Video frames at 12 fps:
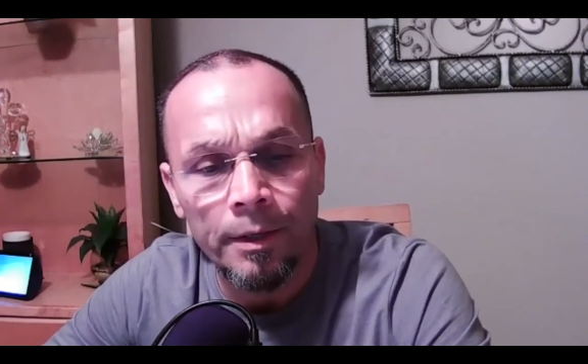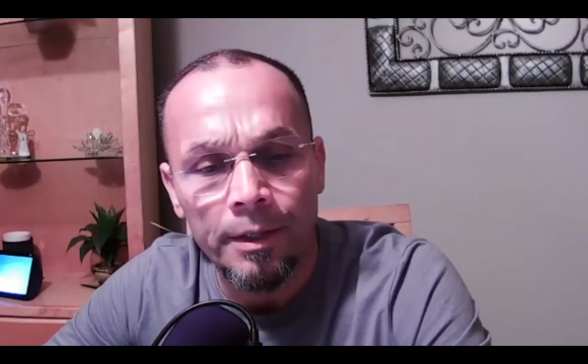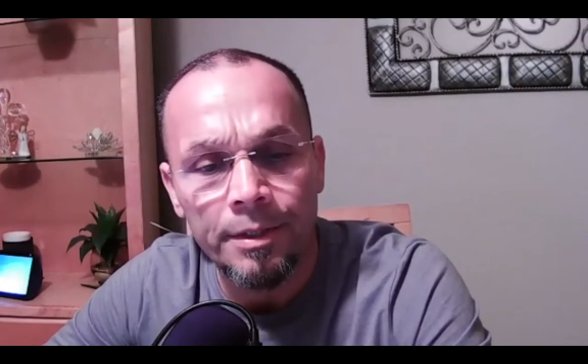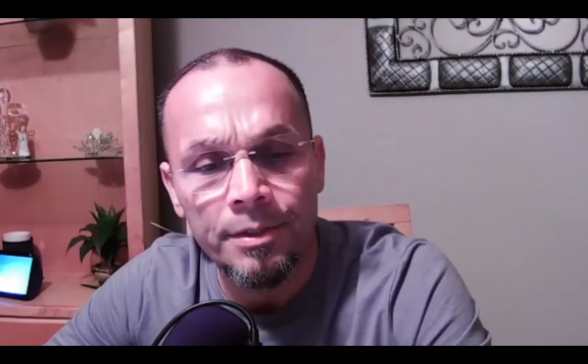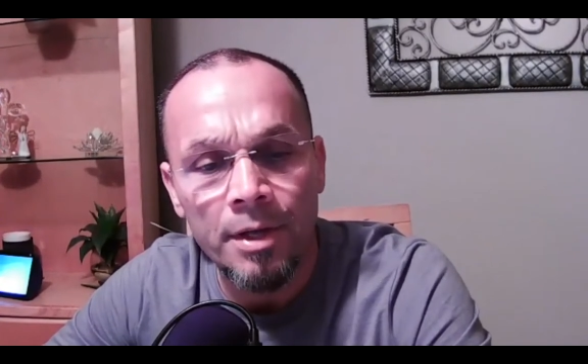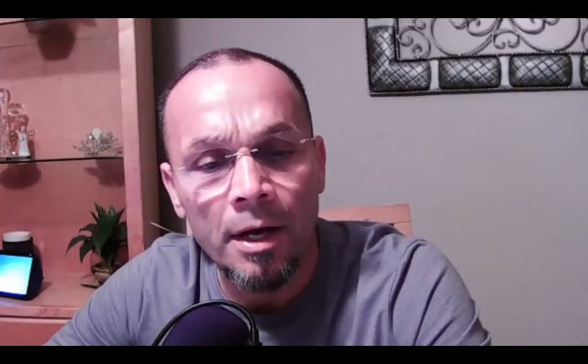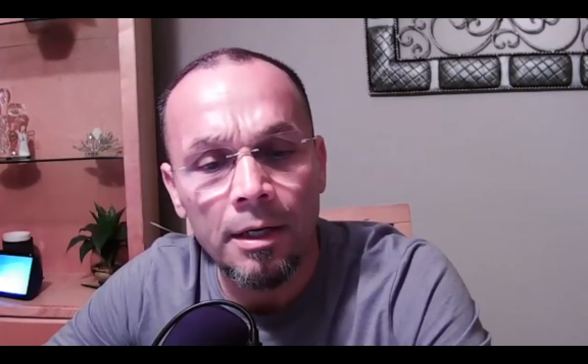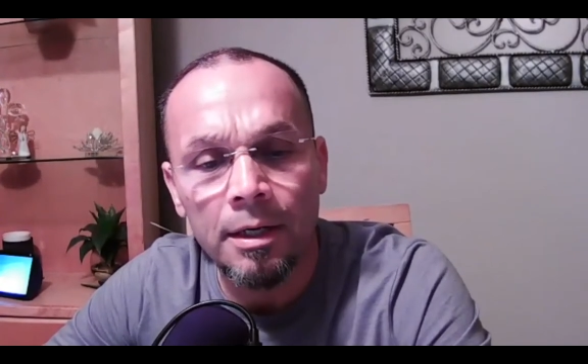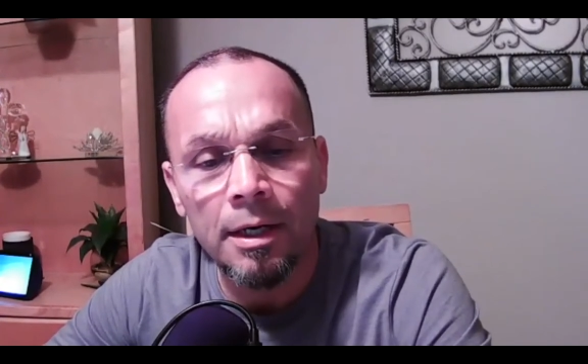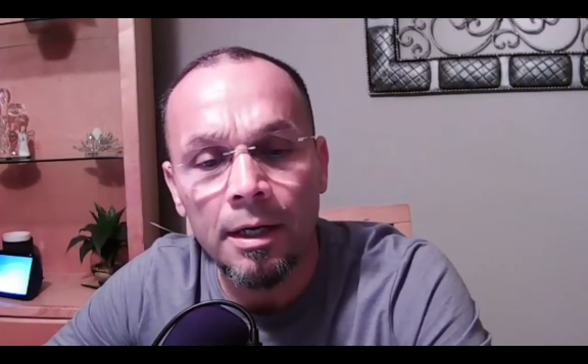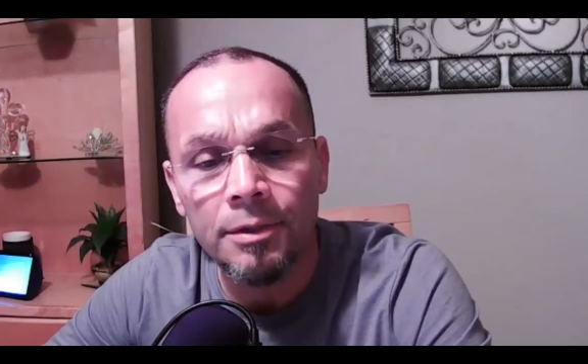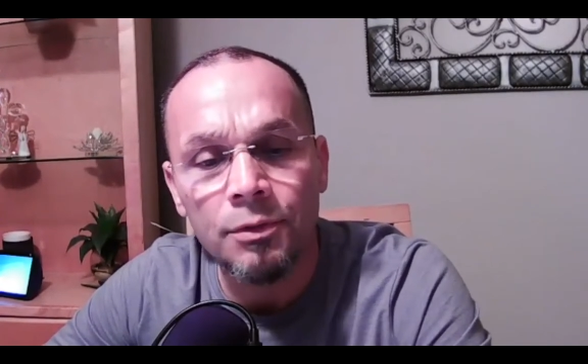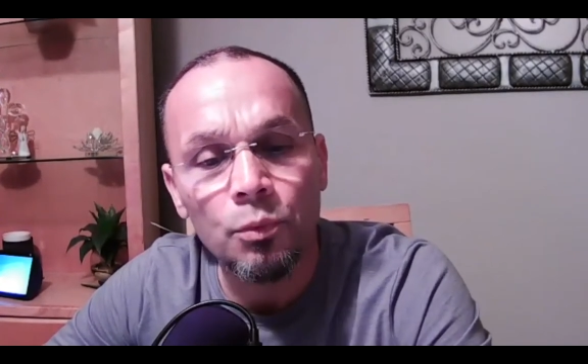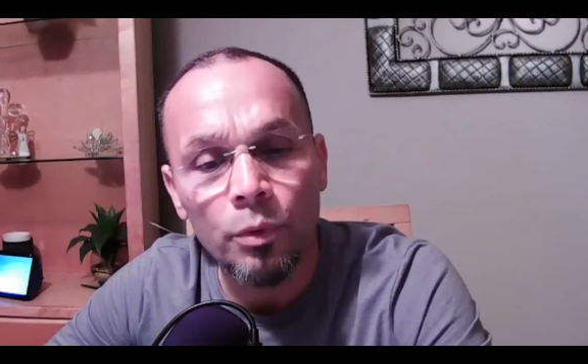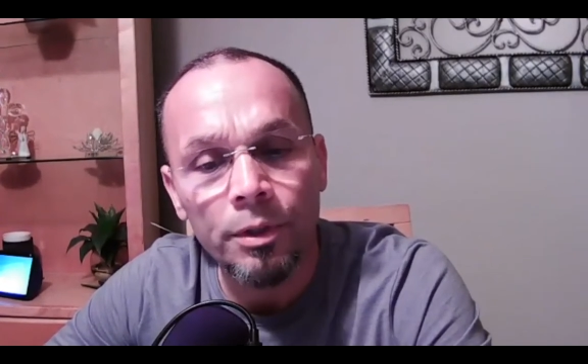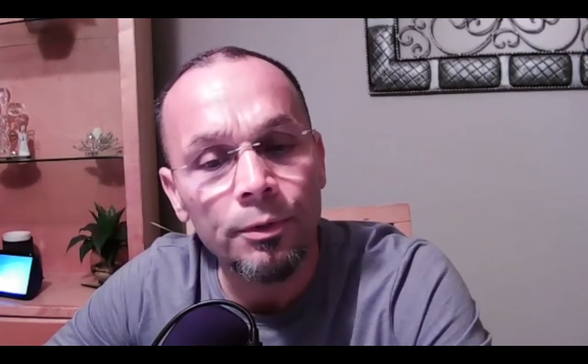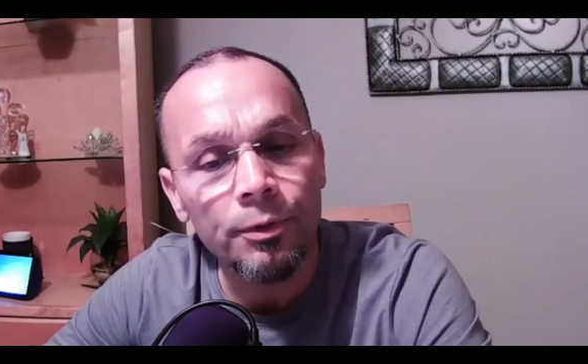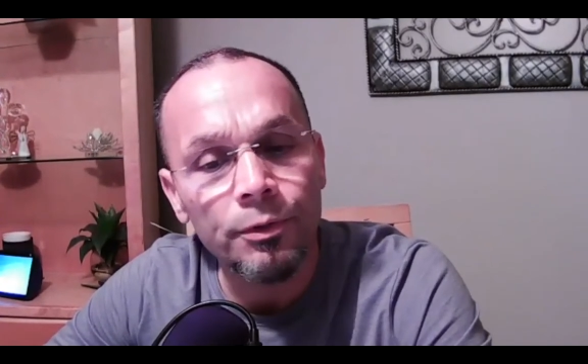It is not God's
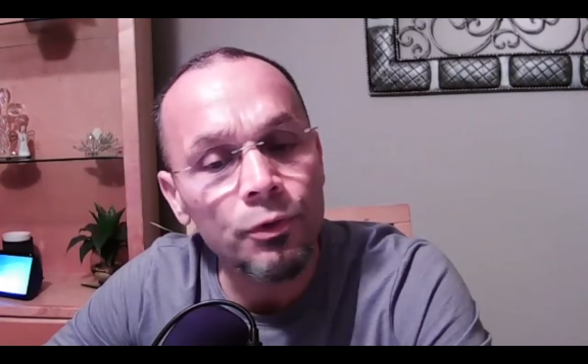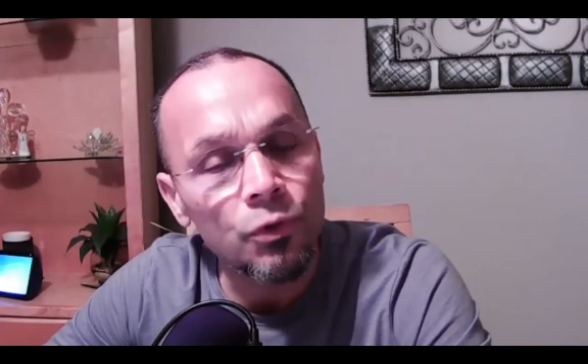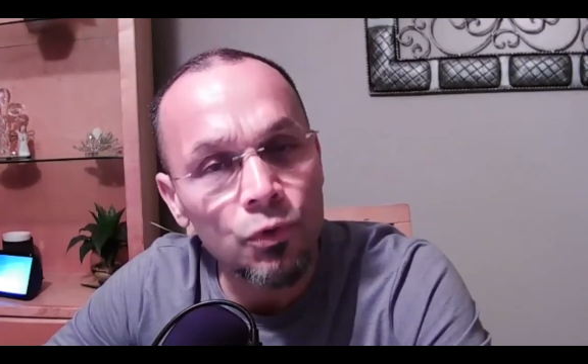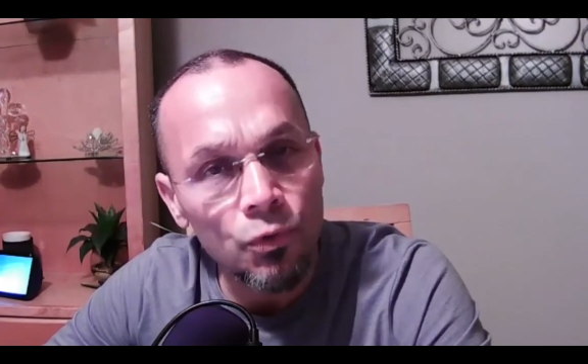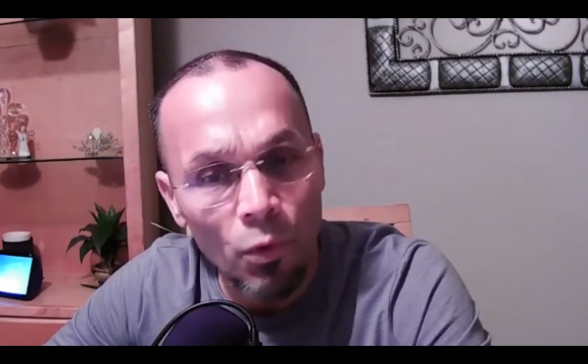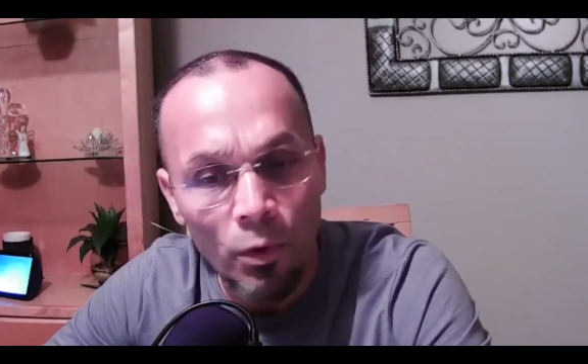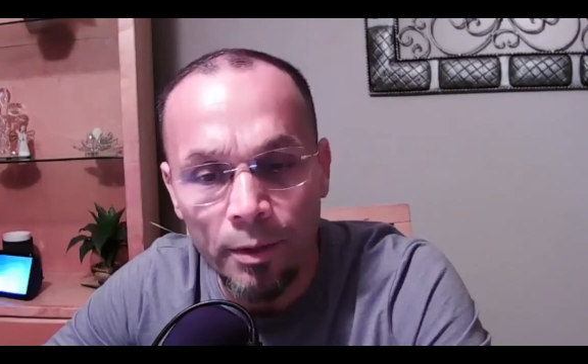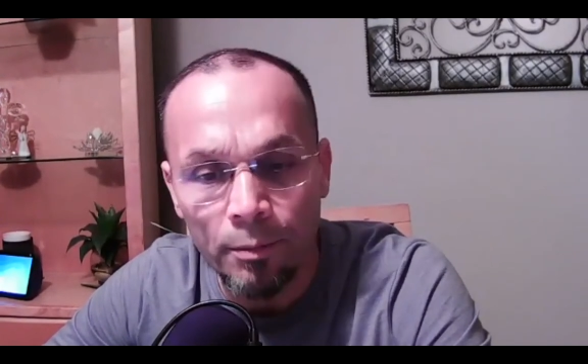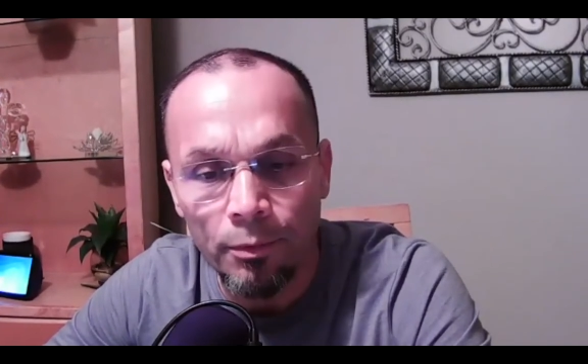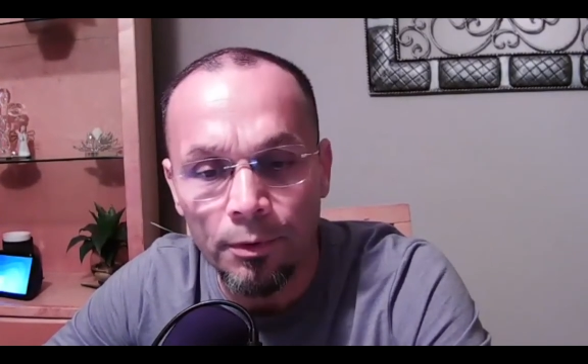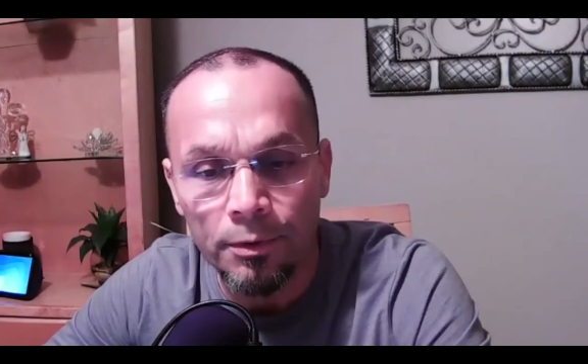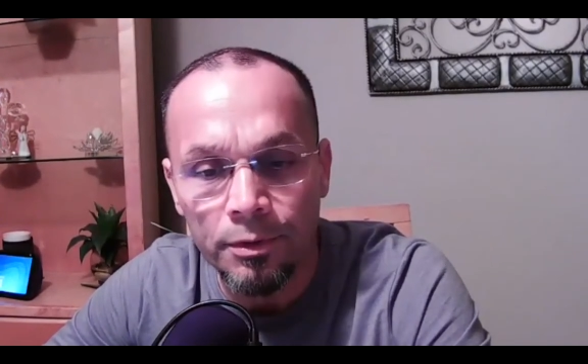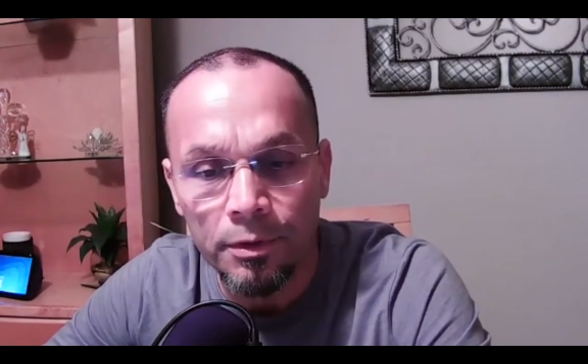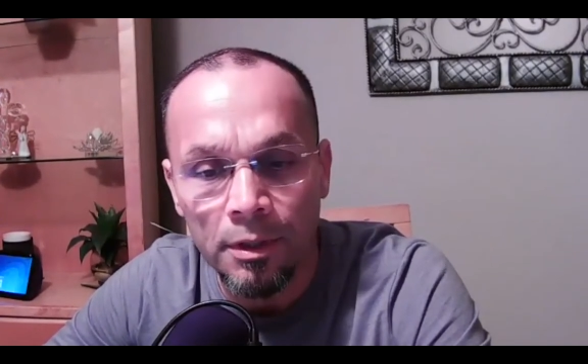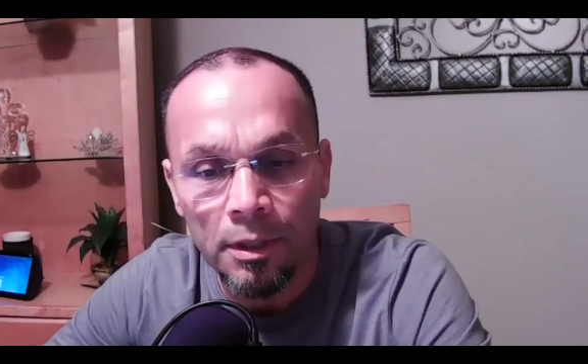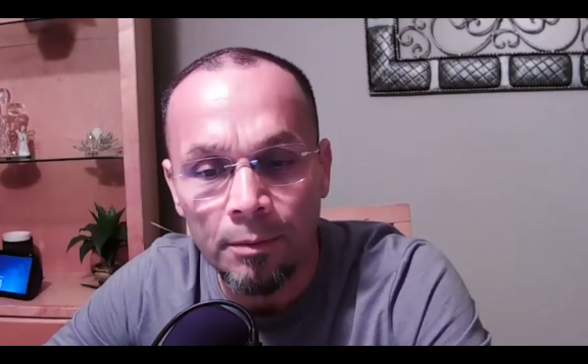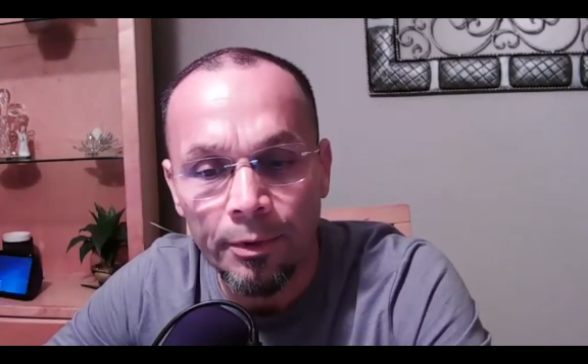will to destroy a person,